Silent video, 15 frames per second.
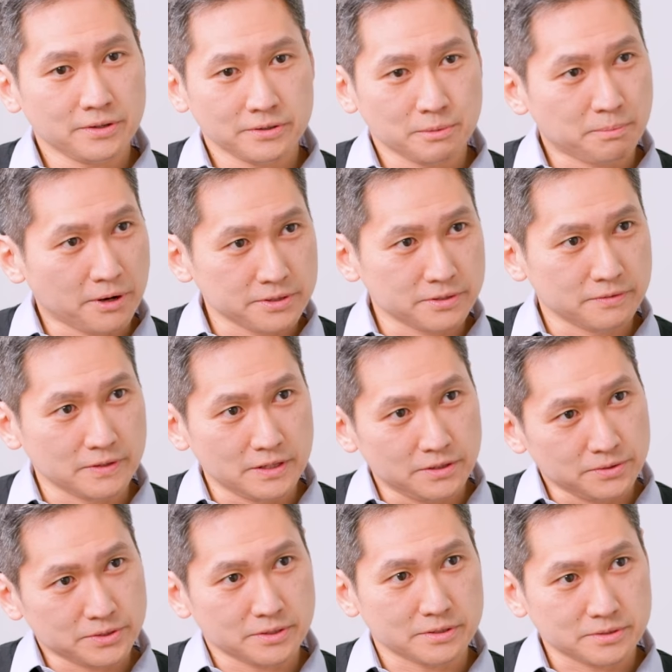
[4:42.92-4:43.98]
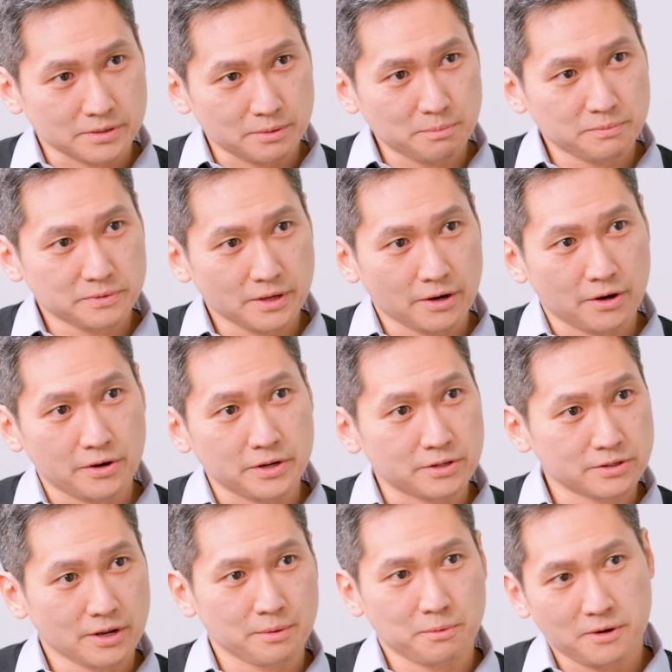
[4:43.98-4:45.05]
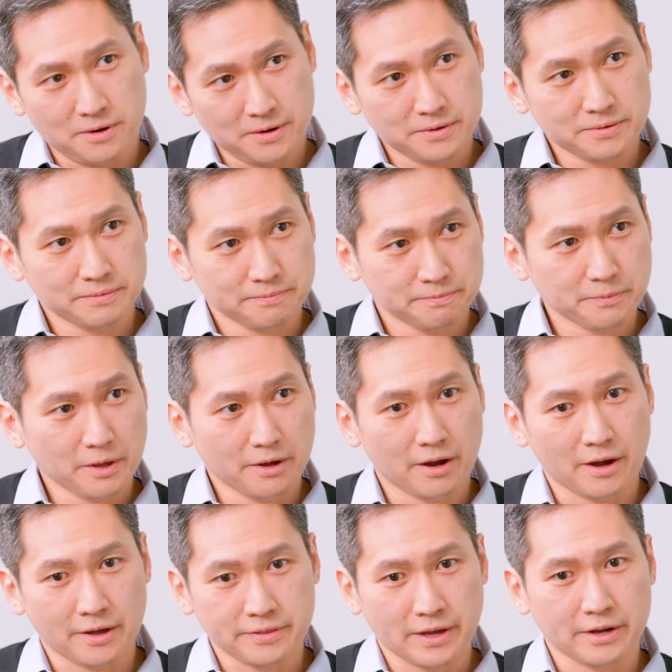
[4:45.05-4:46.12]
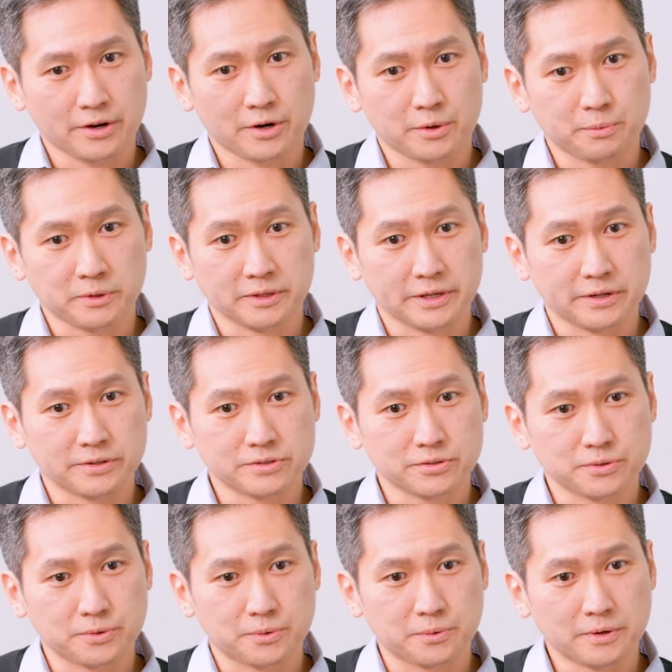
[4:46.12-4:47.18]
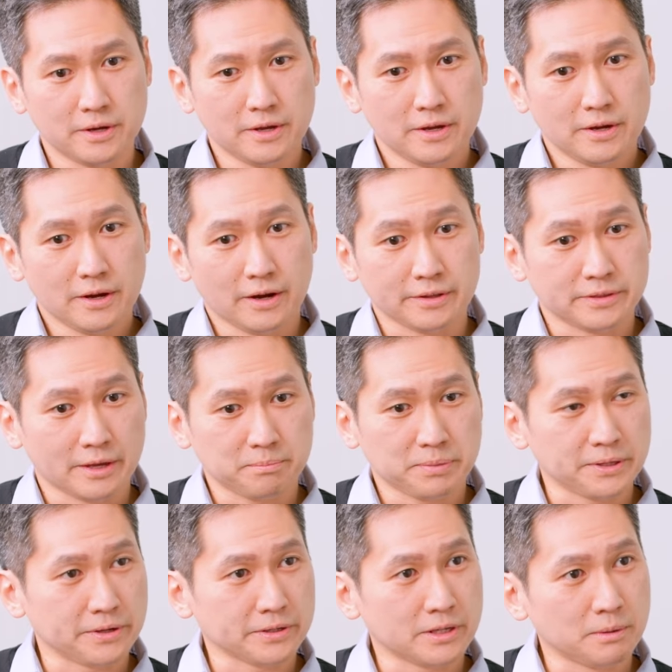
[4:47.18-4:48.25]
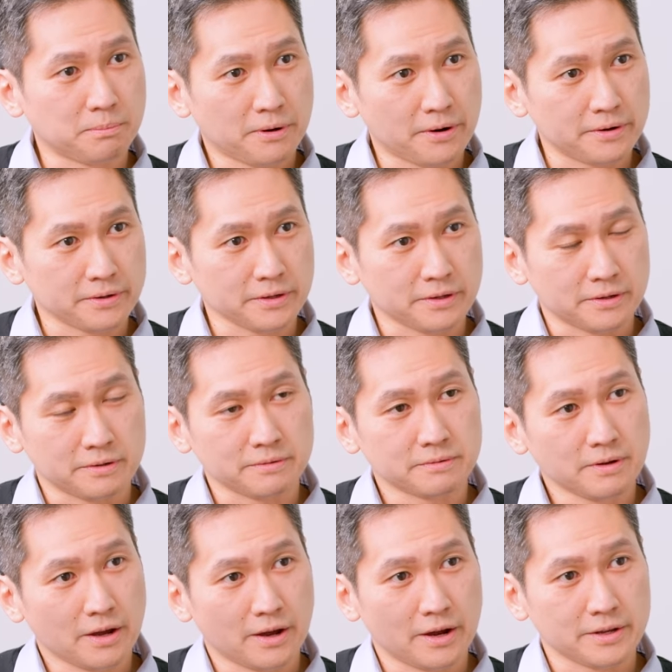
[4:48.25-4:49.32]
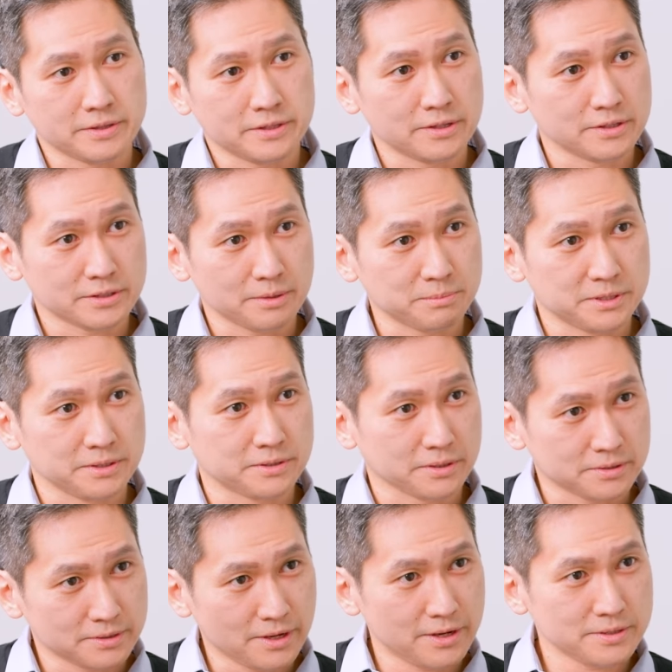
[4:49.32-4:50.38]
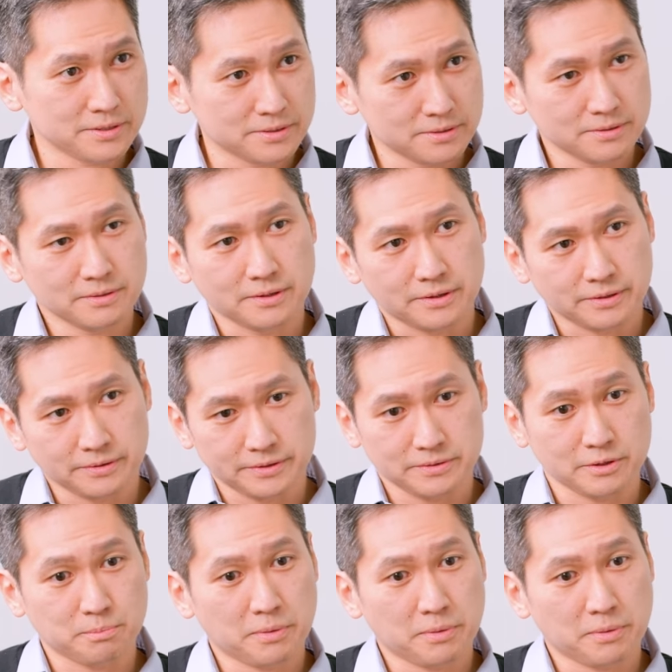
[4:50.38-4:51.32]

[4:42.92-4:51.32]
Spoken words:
other parts of the ecosystem that are in Taiwan that are related to that play a key part in TSMC's success. Their